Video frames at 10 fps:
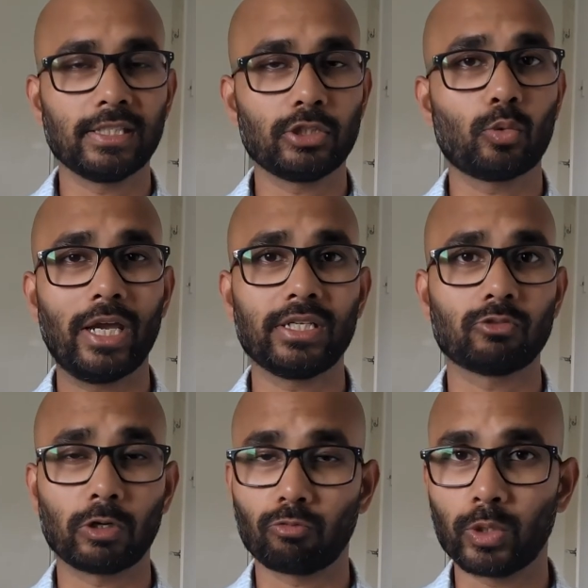the
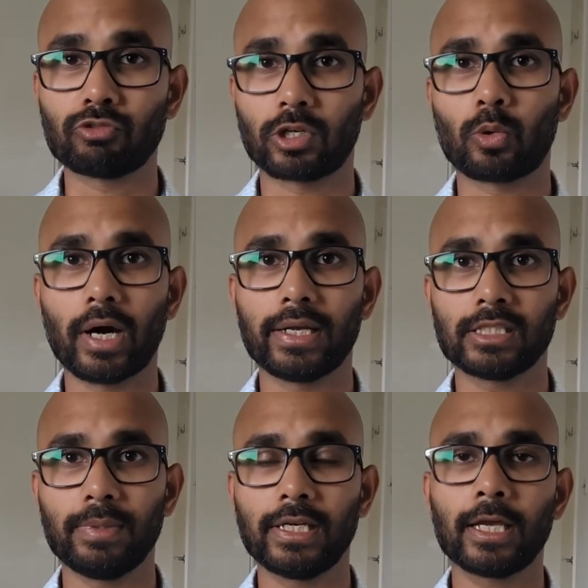situations which require
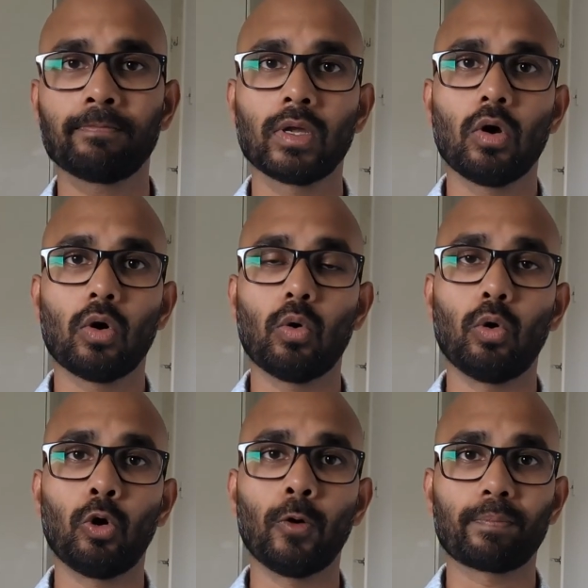speaking,
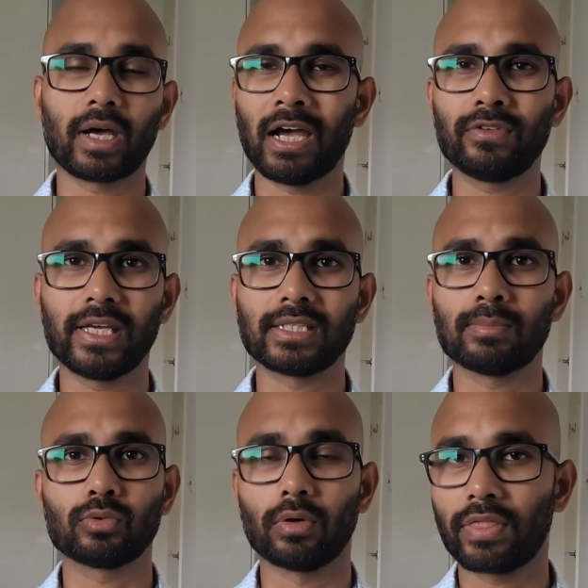or I have to get
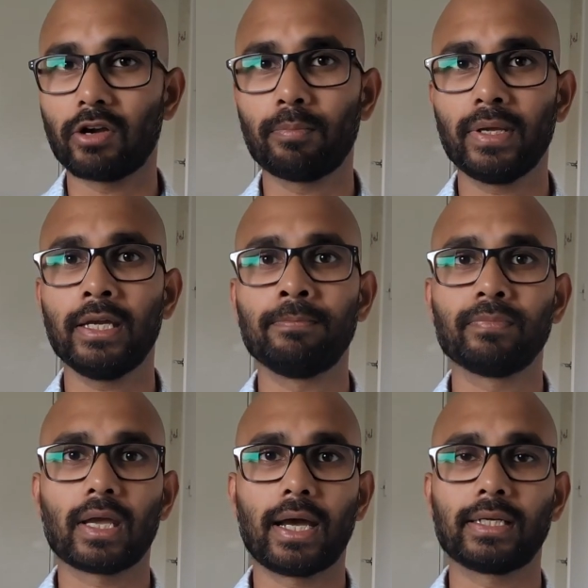some sort of therapy
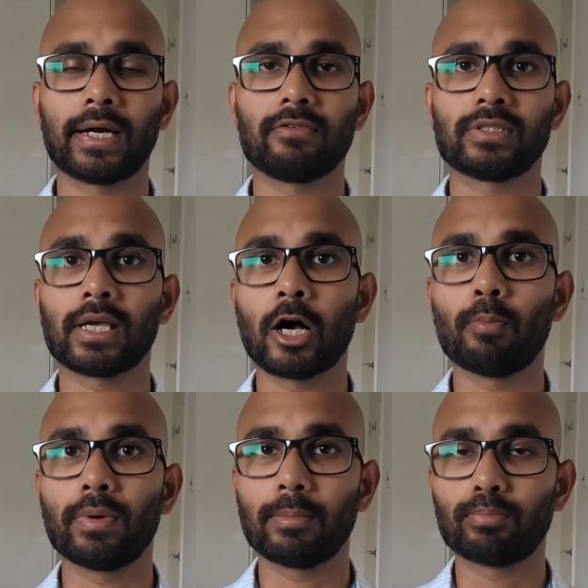and kind of just
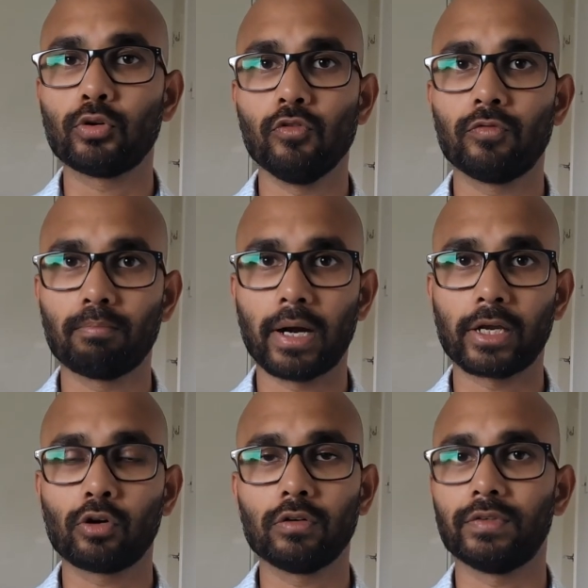help improve
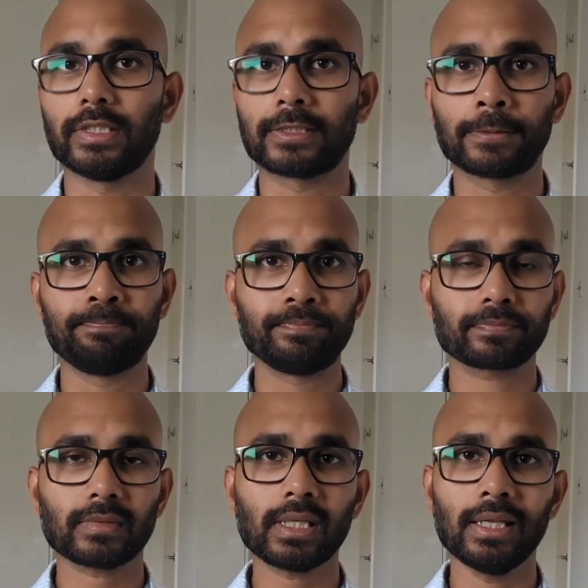my confidence.
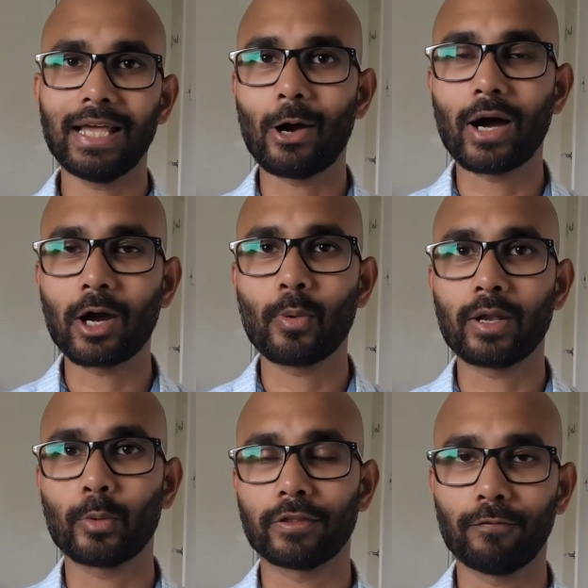Now, I
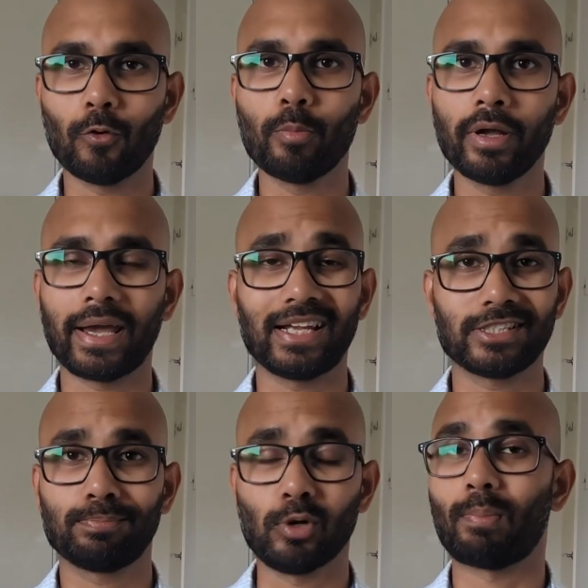went with the former and I
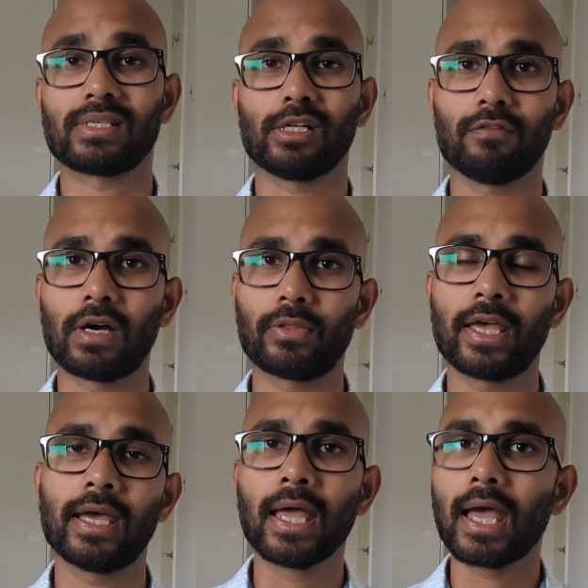just put myself out
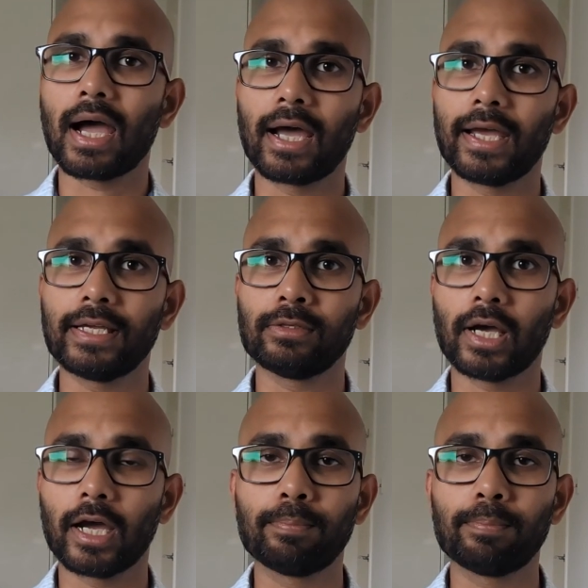there. I